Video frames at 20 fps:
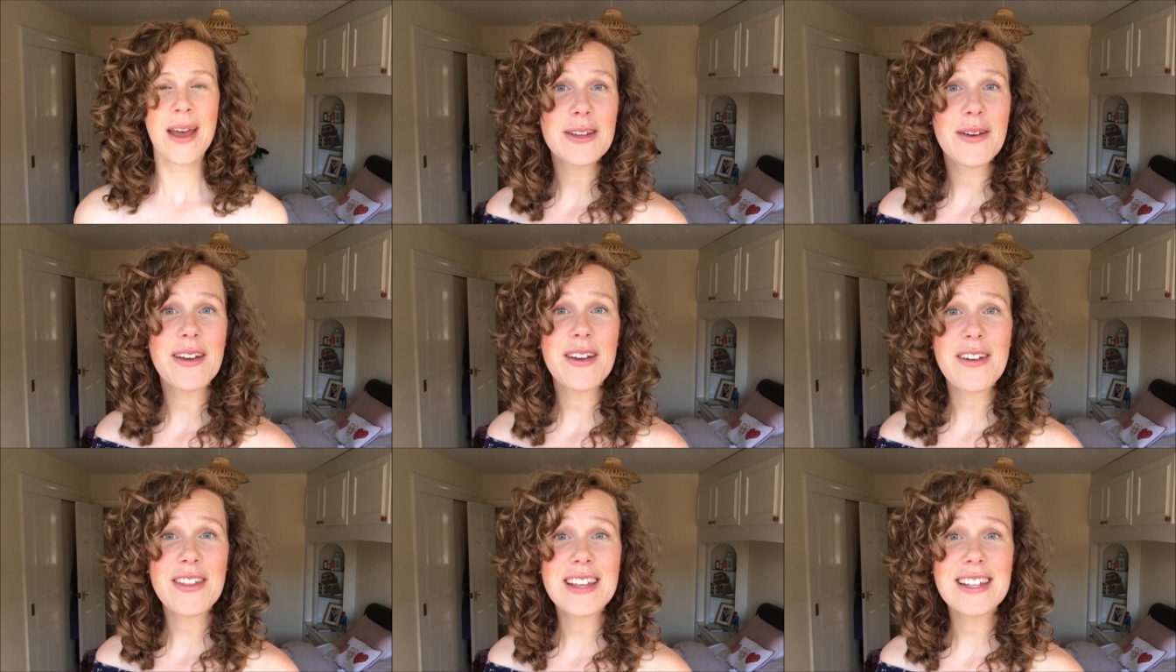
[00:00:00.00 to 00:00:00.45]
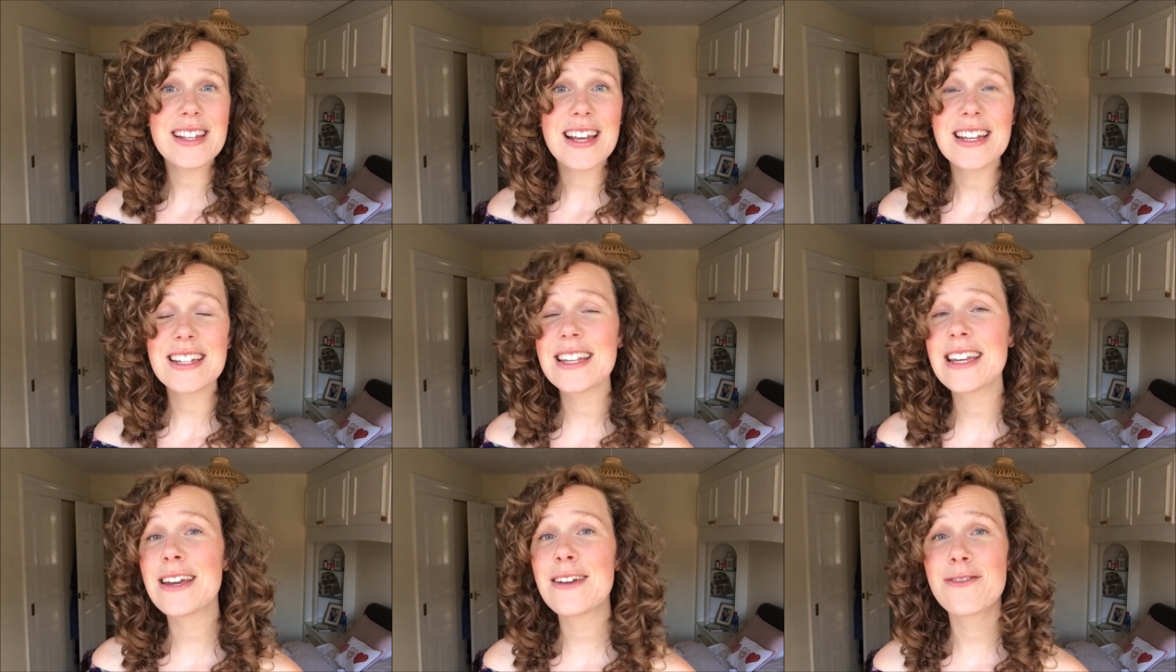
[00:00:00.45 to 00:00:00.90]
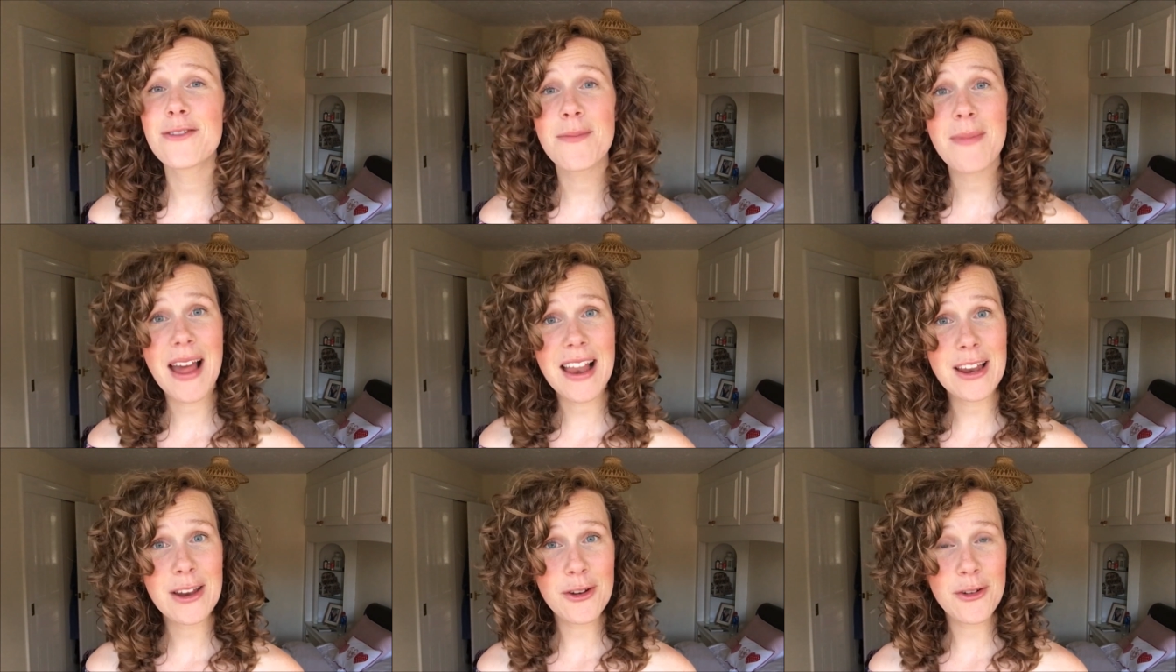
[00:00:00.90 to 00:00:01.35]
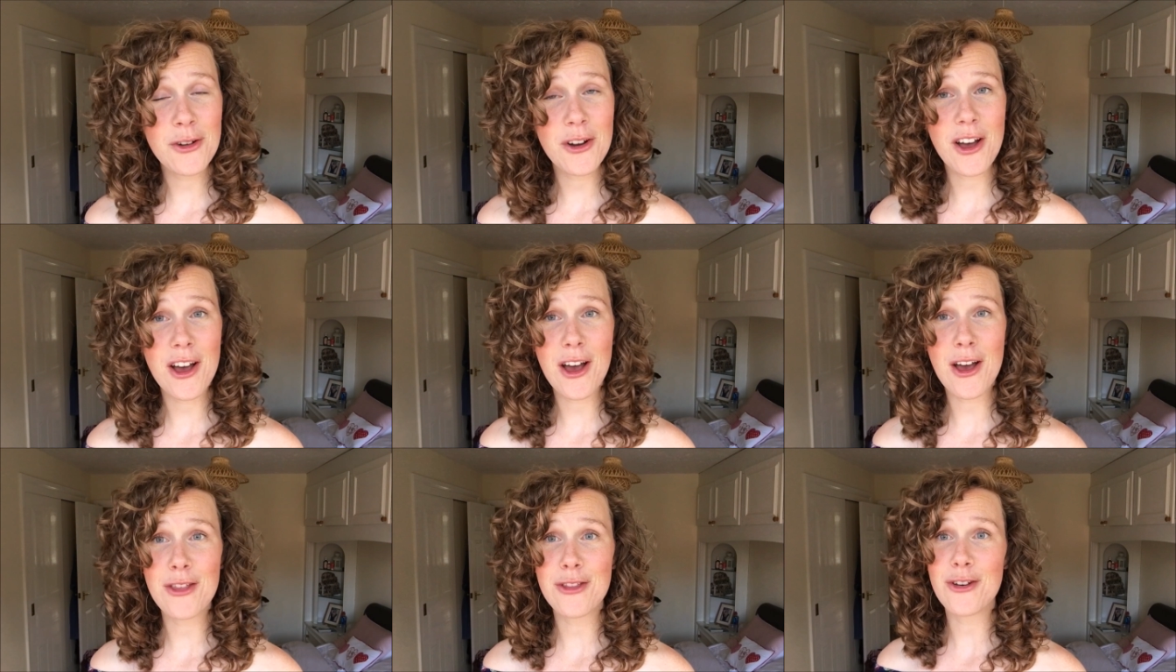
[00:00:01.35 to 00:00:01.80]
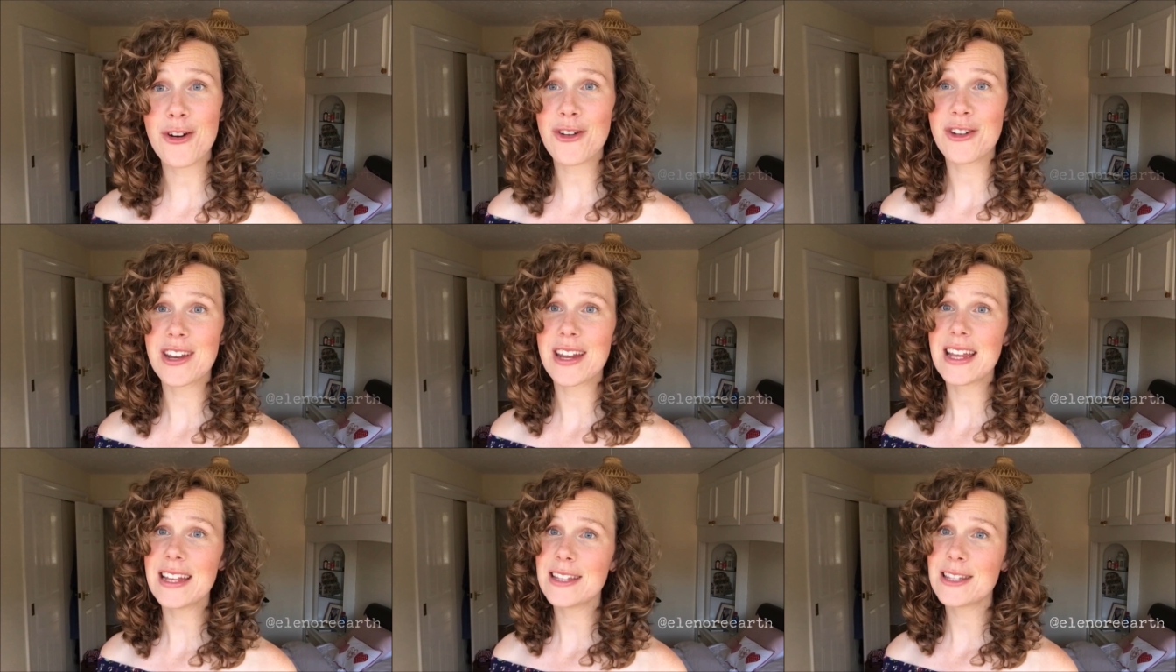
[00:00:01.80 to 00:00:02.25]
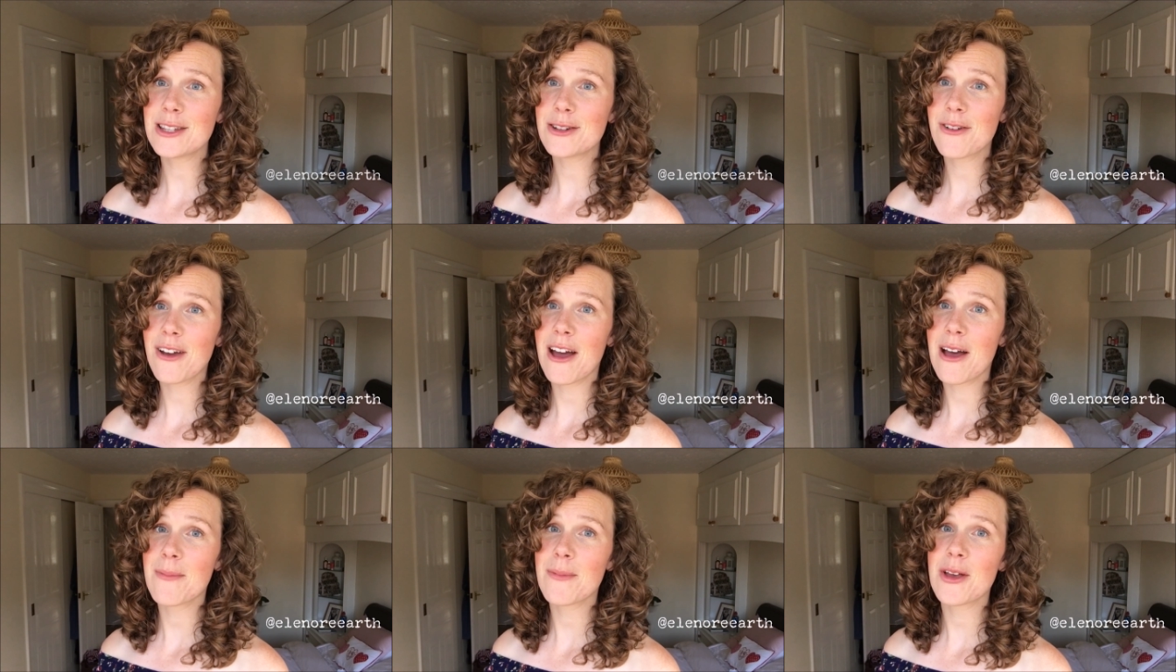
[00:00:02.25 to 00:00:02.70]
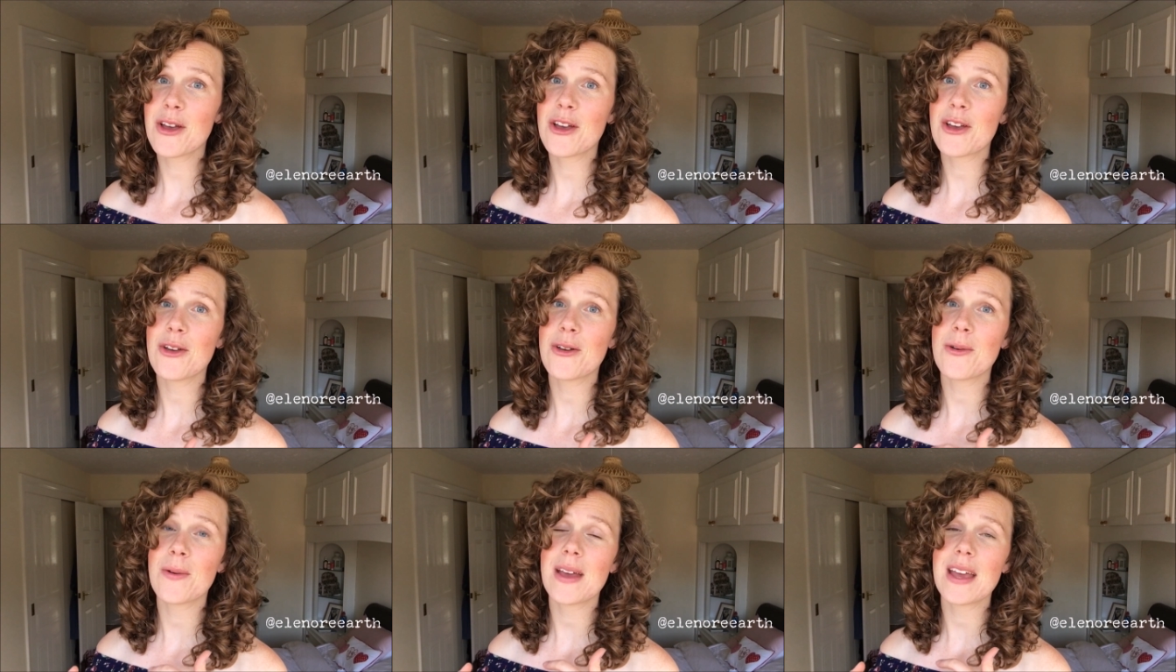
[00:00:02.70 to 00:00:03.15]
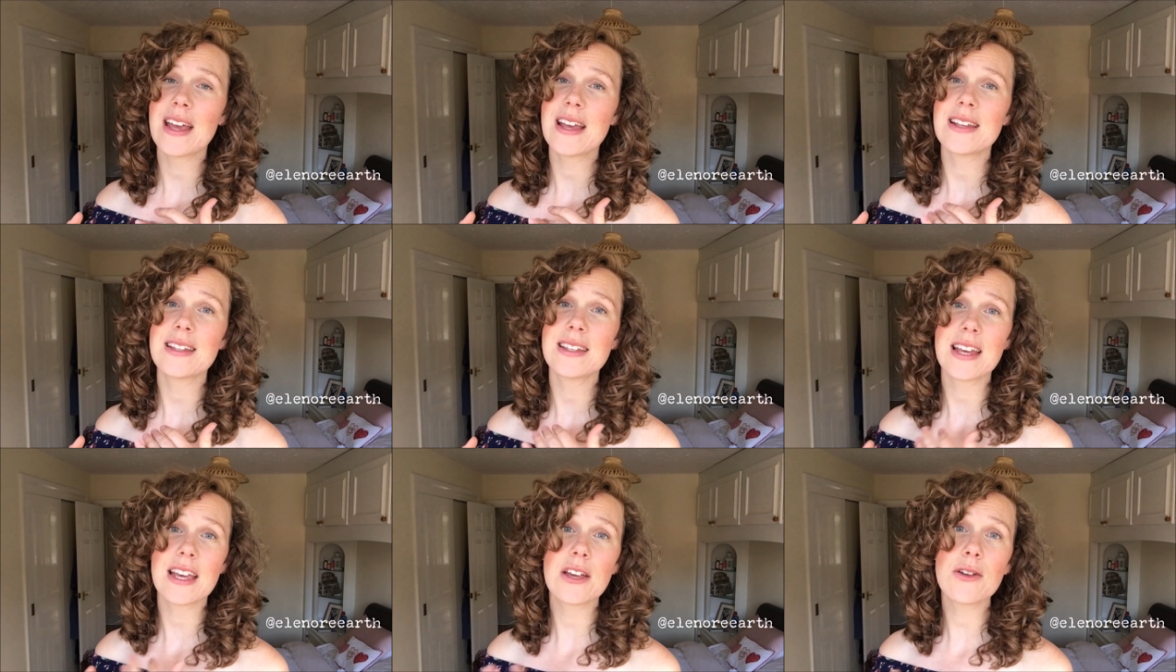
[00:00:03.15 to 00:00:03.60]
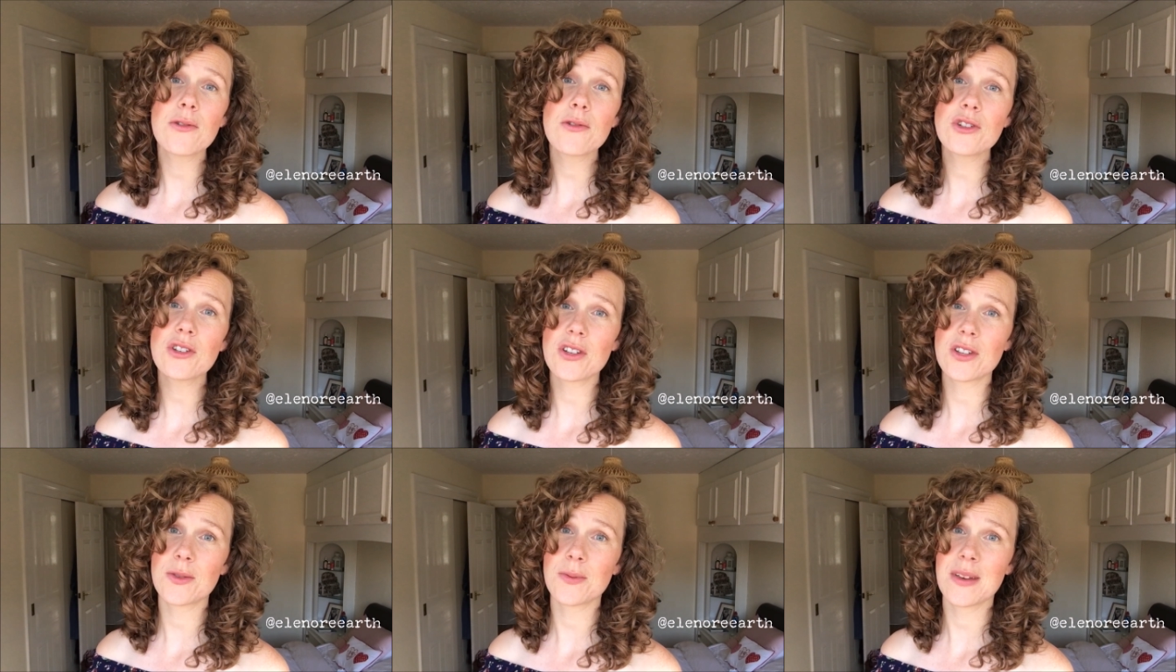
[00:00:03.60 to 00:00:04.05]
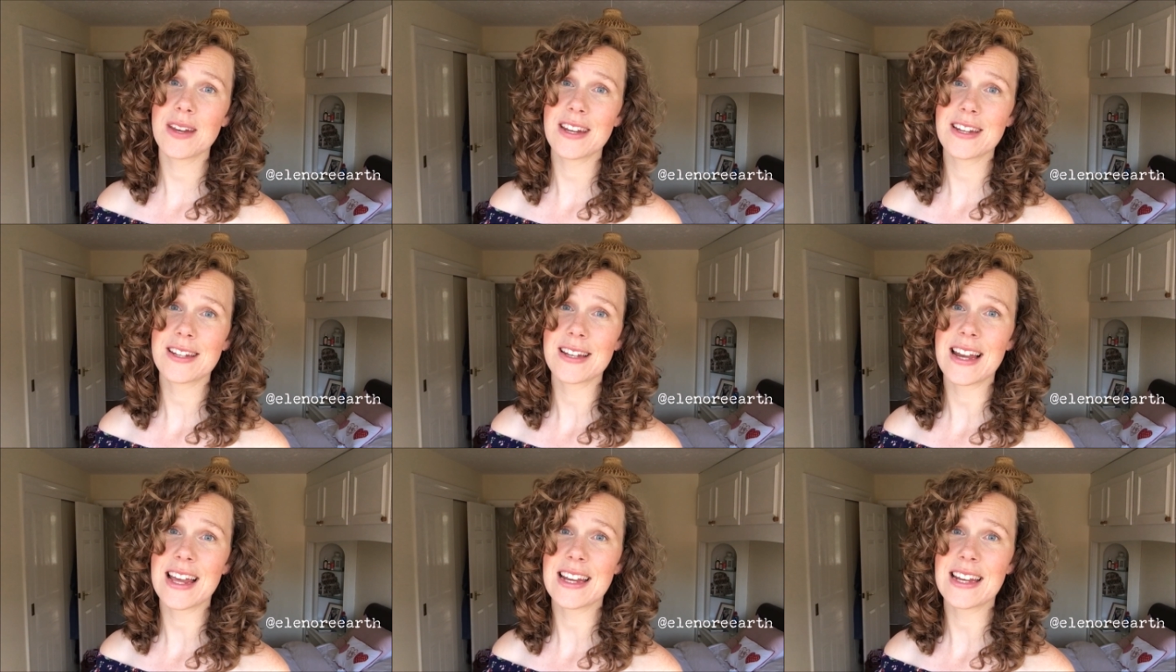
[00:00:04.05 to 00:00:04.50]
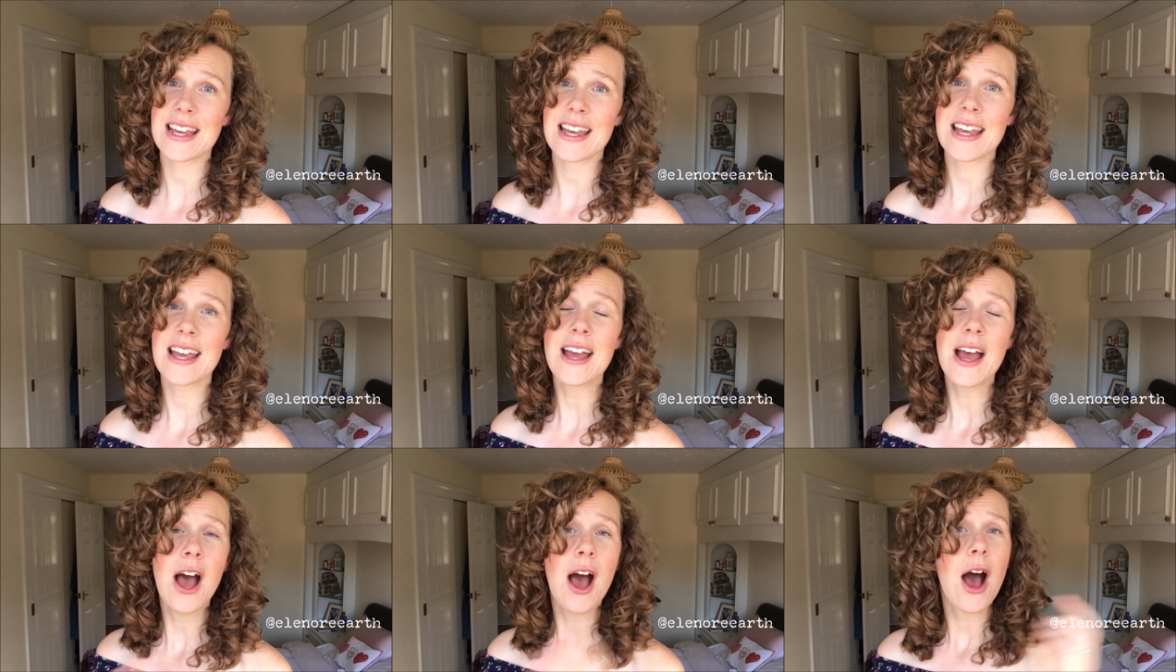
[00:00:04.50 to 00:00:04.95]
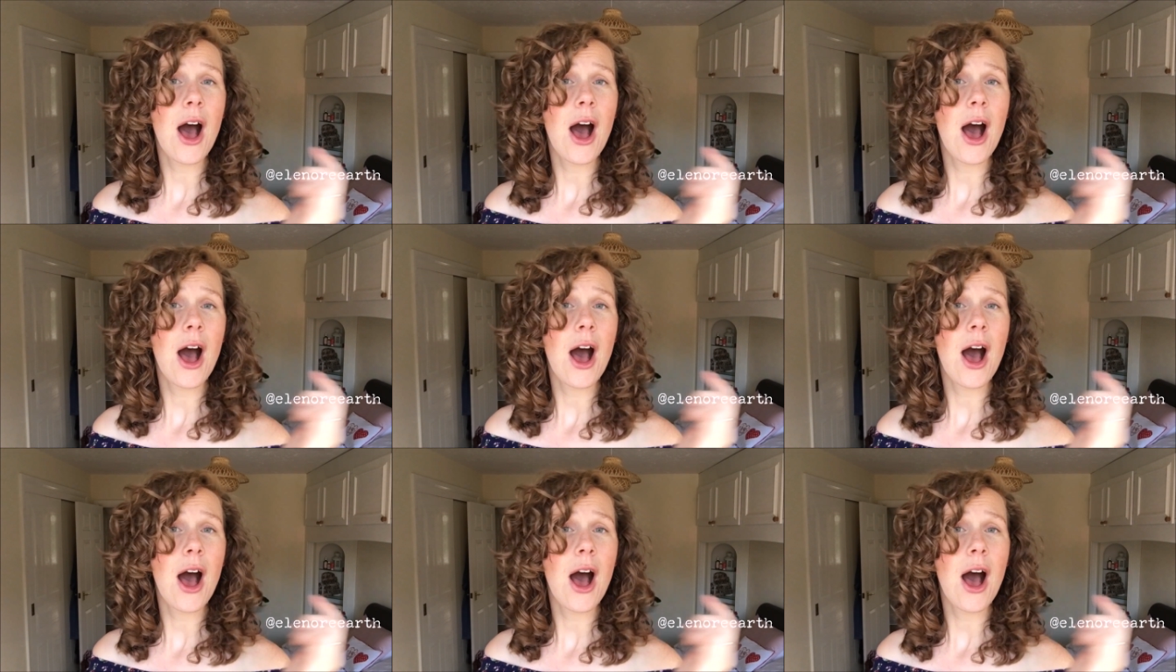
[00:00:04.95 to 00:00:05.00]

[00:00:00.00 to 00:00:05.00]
So I got this idea from Eleanor Earth on Instagram, who is a gorgeous Swedish lady.